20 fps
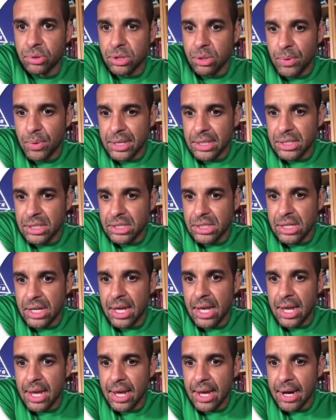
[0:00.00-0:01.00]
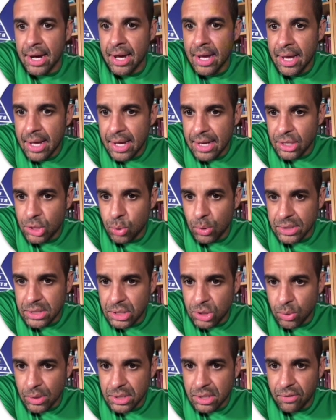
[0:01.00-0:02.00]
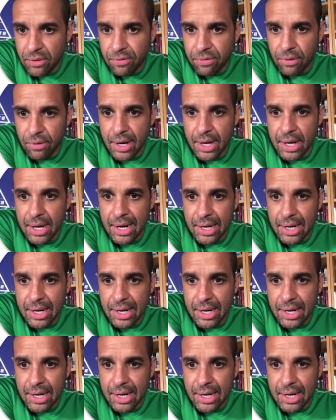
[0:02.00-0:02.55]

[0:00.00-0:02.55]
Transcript: So we can see here in 2023,